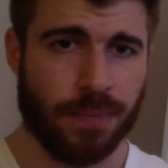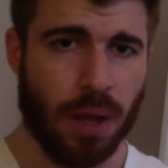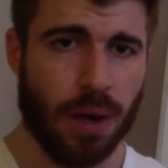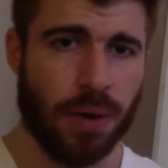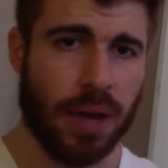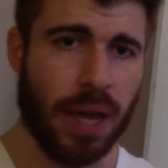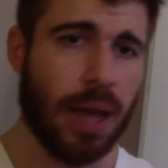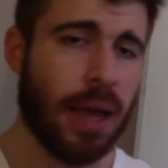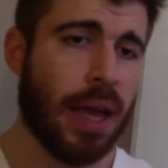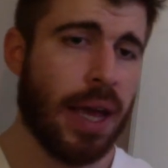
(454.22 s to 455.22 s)

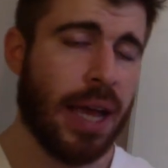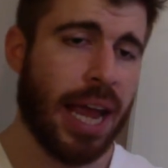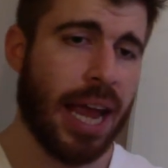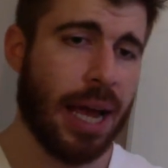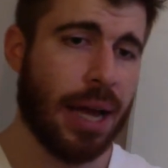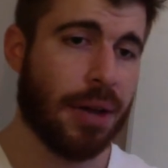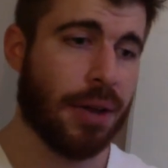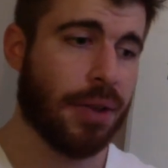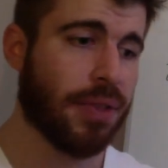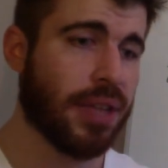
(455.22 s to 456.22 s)
okay?
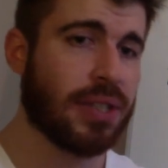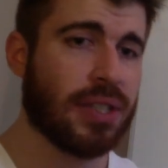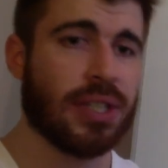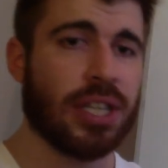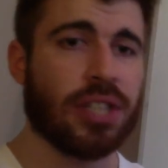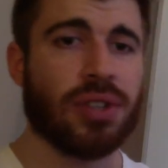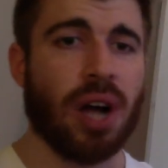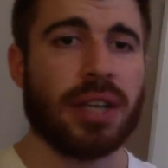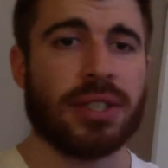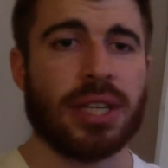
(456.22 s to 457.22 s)
And this is
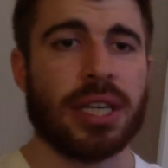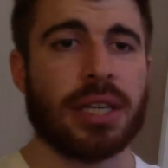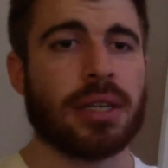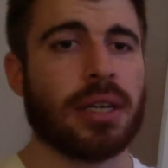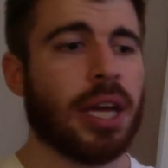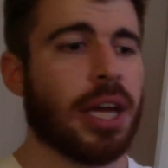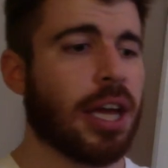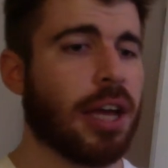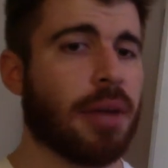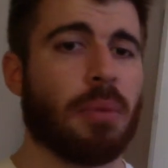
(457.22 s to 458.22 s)
exhausting
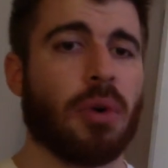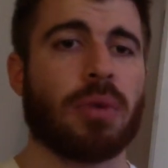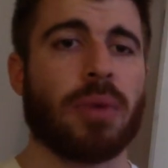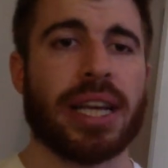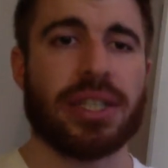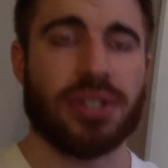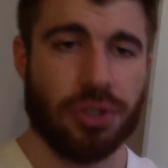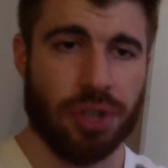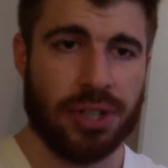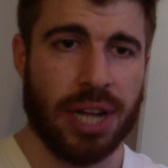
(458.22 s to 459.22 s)
in more ways
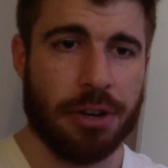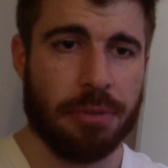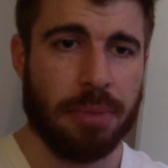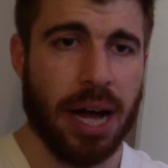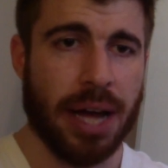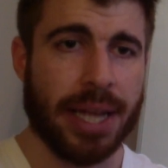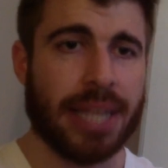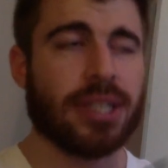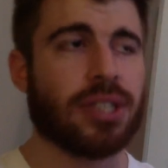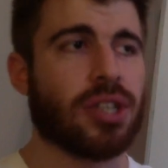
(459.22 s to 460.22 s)
than just on your body.
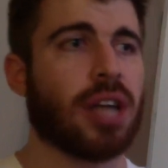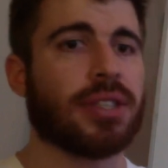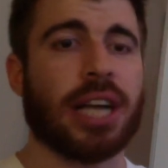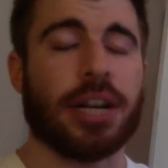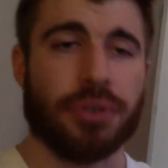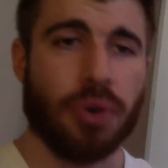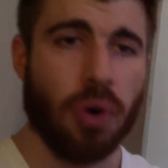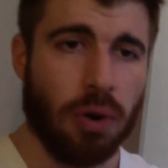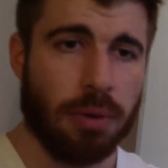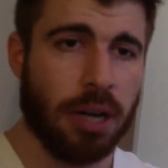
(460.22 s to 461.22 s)
It's exhausting on your
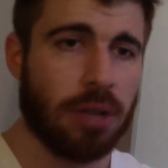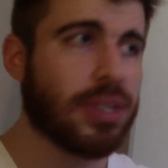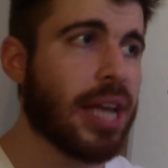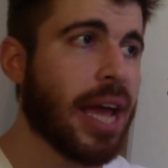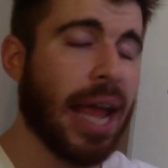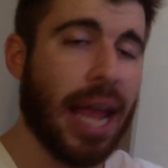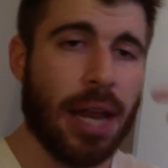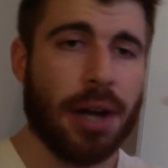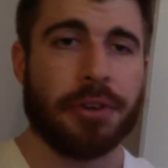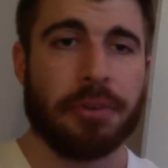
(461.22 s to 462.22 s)
hormones
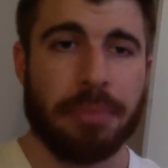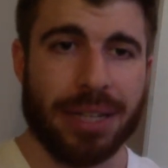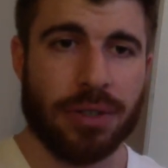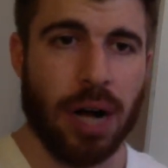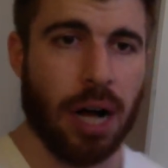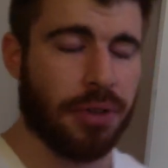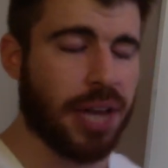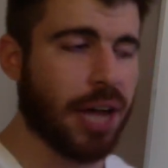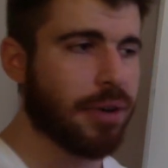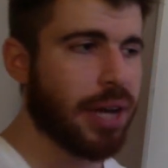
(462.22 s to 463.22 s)
and on your mental health.
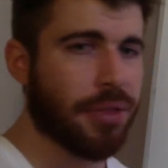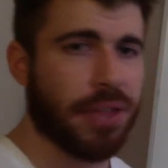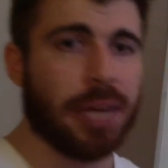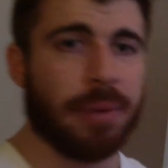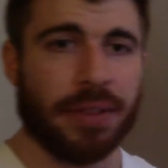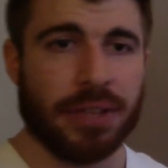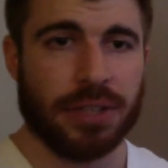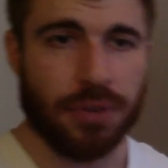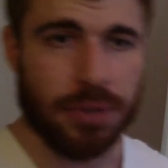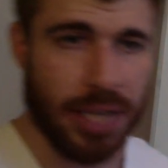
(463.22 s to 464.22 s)
Now, now think about
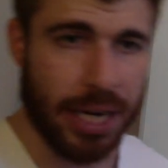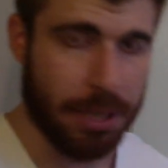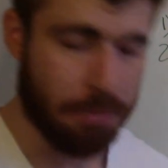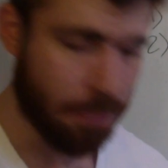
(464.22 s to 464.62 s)
this for a second.